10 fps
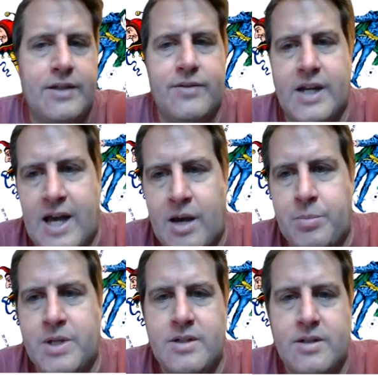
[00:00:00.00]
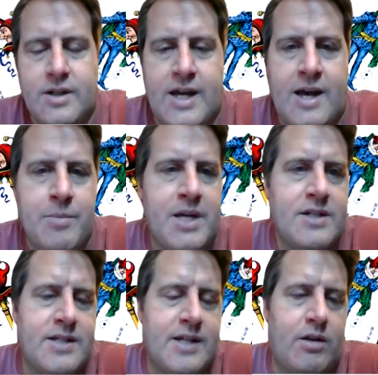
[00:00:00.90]
leave a comment,
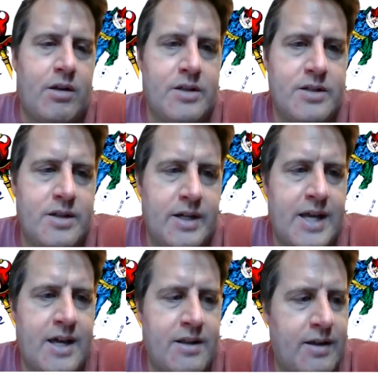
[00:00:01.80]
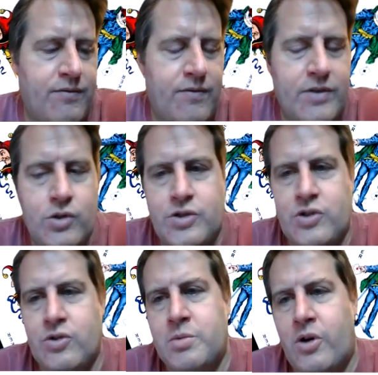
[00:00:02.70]
tell again that
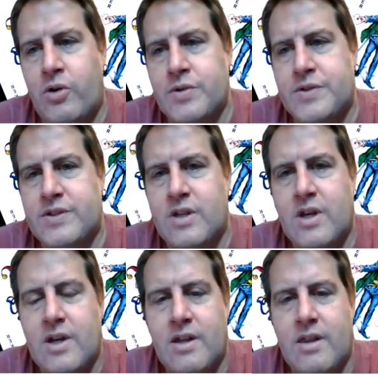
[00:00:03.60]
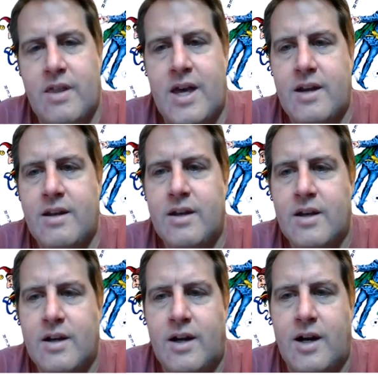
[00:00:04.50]
YouTube knows then,
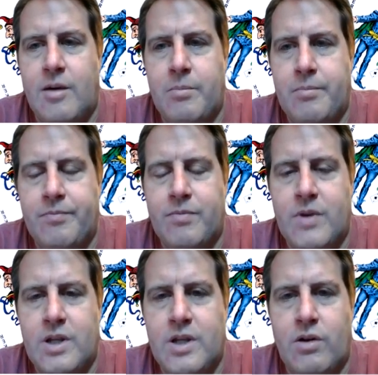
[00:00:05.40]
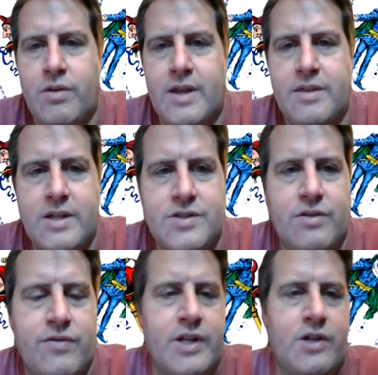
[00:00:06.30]
you know, that these
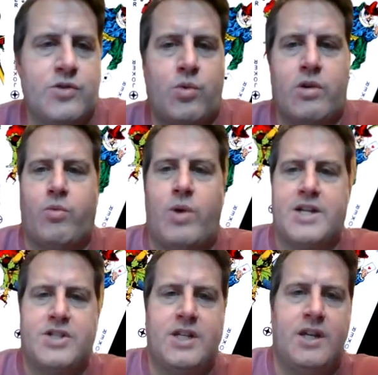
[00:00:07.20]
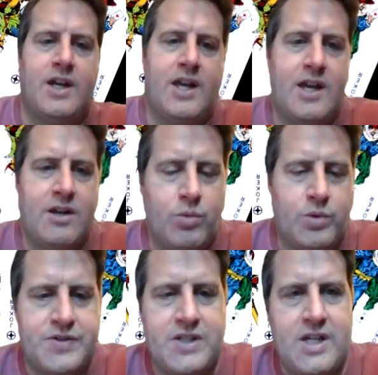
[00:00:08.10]
are videos worth watching, and
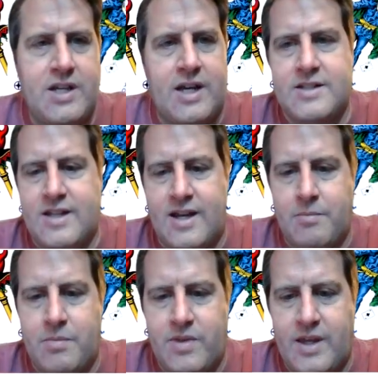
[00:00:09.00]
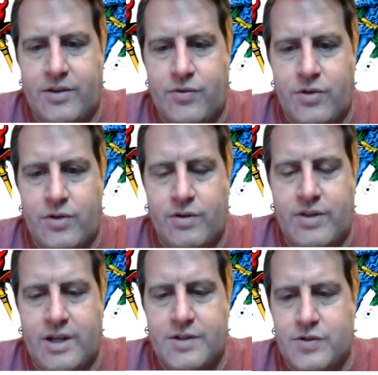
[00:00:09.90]
we'll see you next time. Thanks for
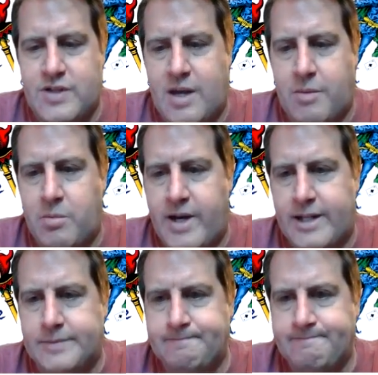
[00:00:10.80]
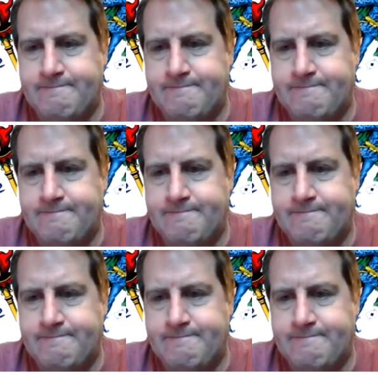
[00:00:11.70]
stopping by.